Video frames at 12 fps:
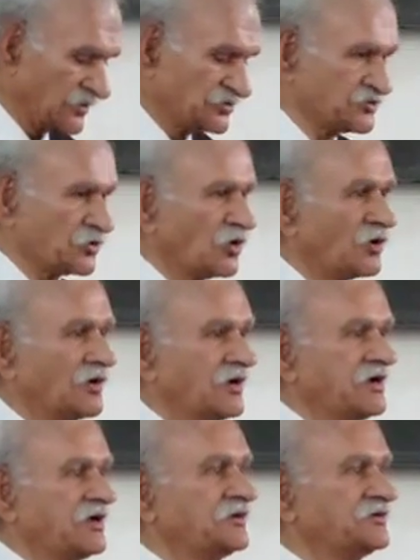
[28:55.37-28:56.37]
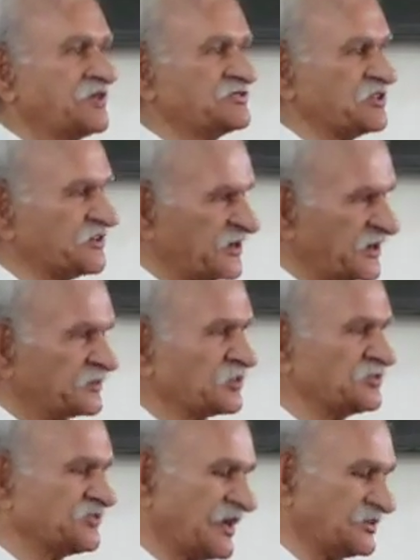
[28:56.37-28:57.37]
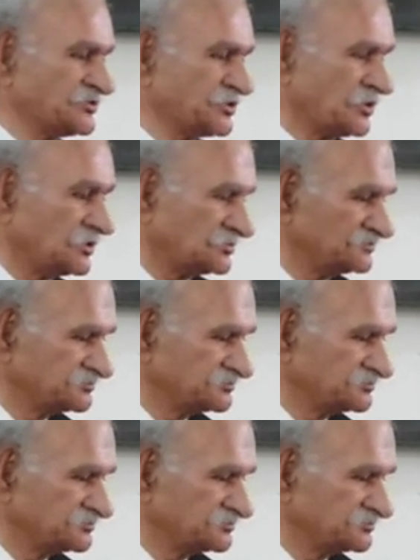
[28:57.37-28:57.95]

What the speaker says: So in the stricto sensu,